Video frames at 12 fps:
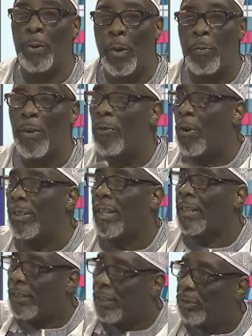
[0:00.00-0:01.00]
of what become
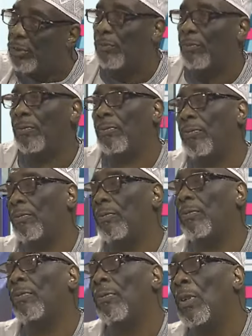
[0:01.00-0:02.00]
of us as a nation.
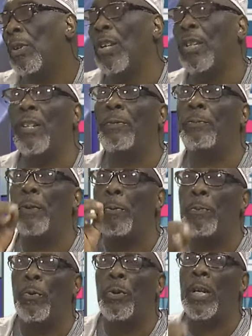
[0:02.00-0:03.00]
Because
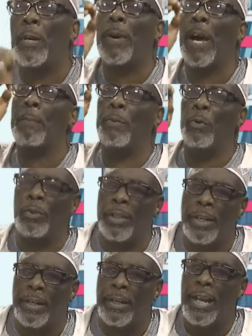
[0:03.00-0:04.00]
if people keep
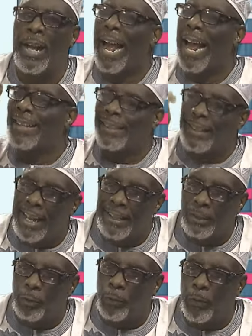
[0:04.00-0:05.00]
abusing
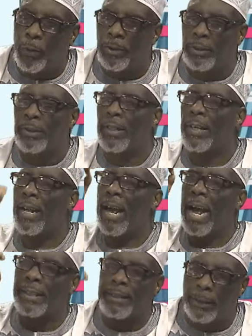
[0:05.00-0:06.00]
access to
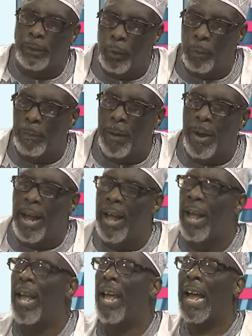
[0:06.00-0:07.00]
funds, access to
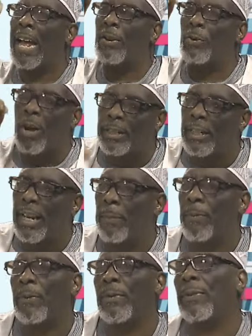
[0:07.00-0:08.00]
power, and
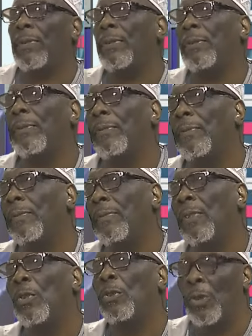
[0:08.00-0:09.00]
nothing happens,
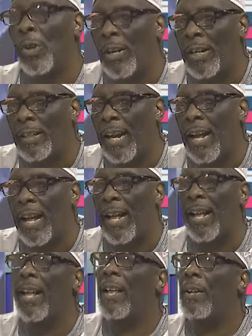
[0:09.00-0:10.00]
sooner or
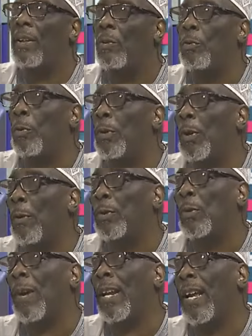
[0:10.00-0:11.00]
later,
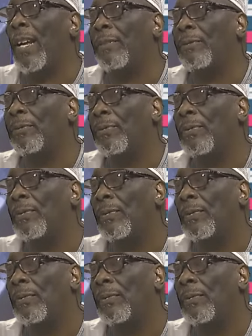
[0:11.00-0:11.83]
we'll become Somalia.